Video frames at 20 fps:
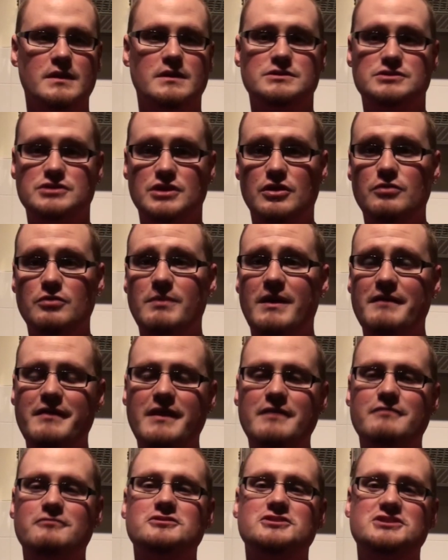So my
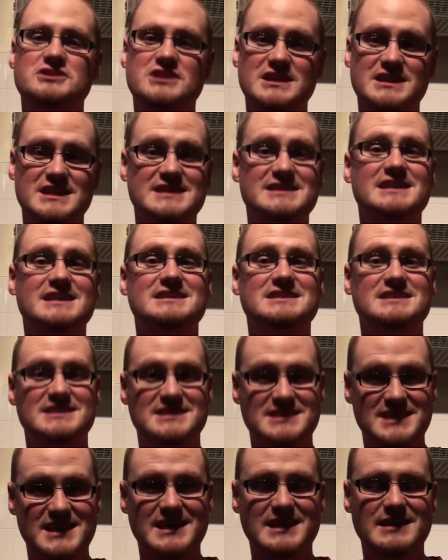favorite scene is that
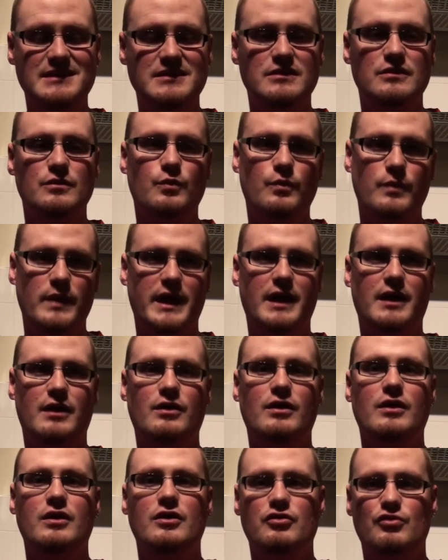scene
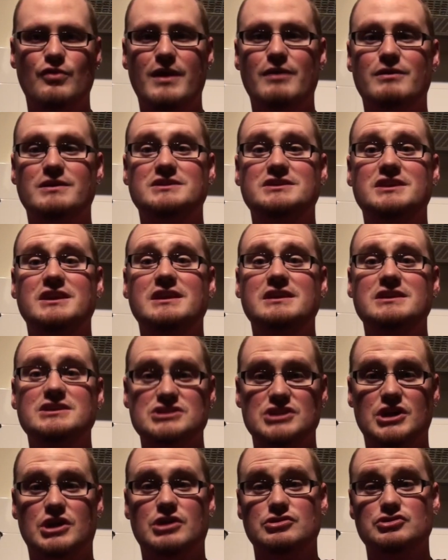where Rarity
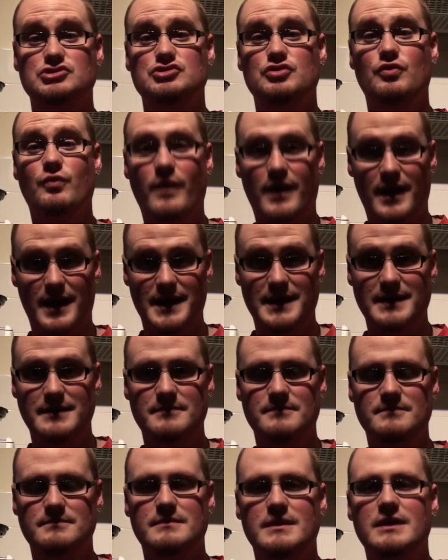starts to whine.
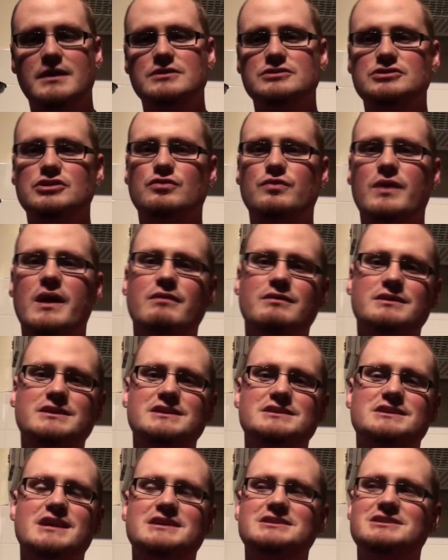So Rarity
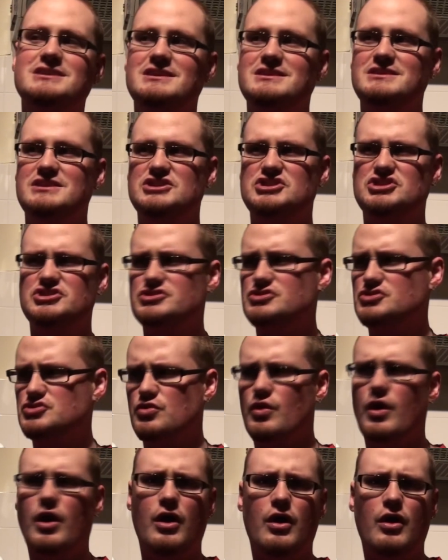is actually this
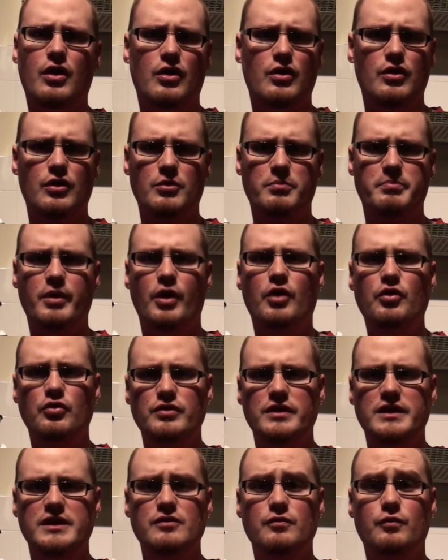strong
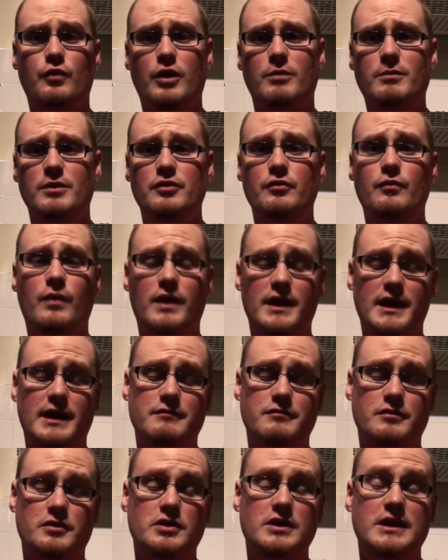pony woman,
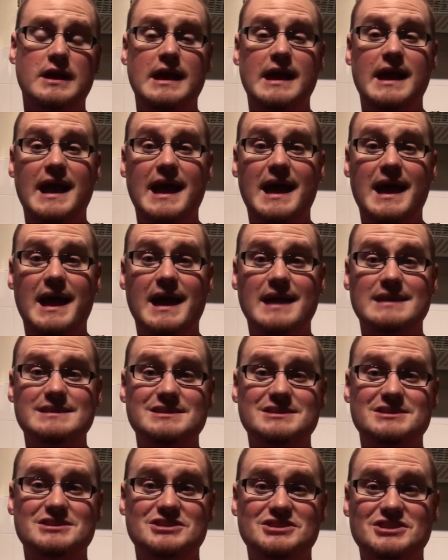whatever, and
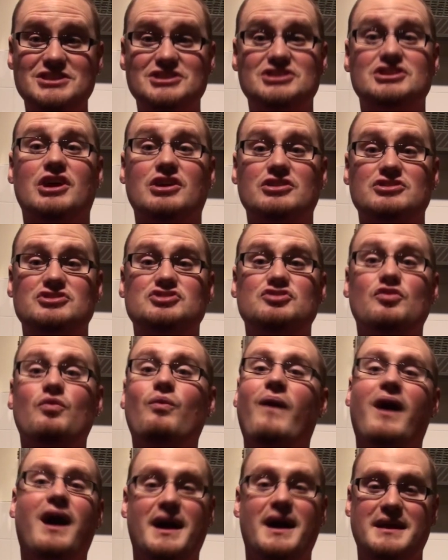she starts to
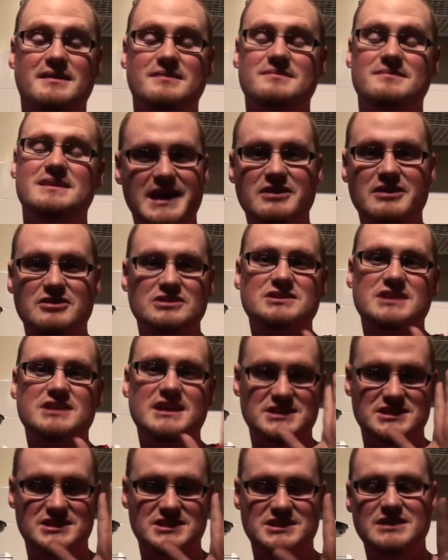whine. Here is that
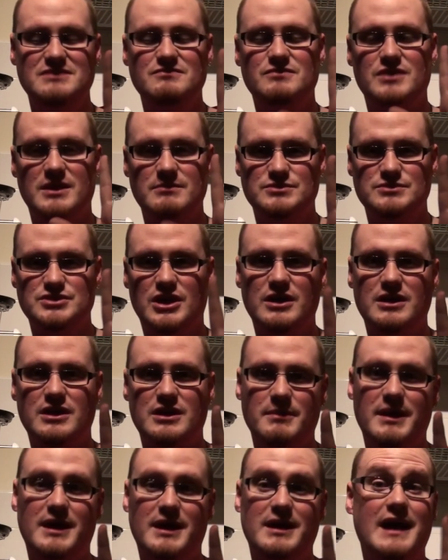scene what I'm talking
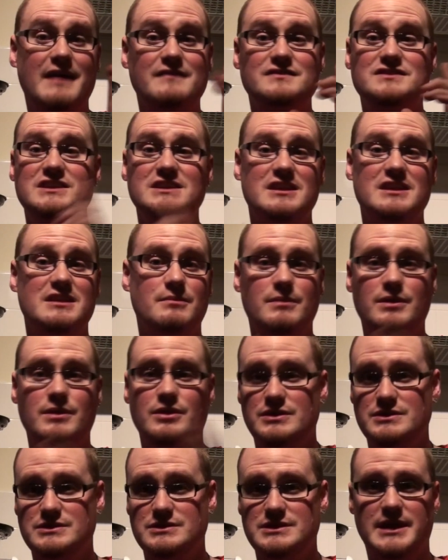about. I've seen it a
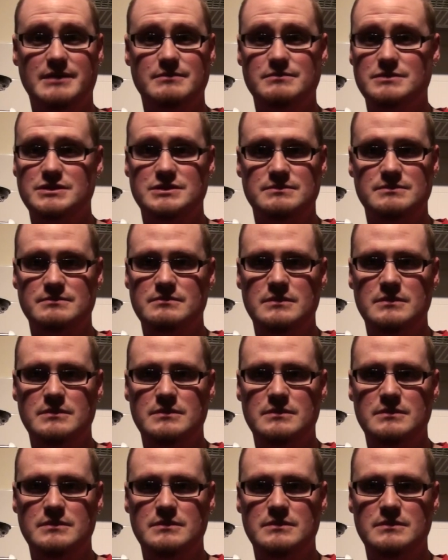million times.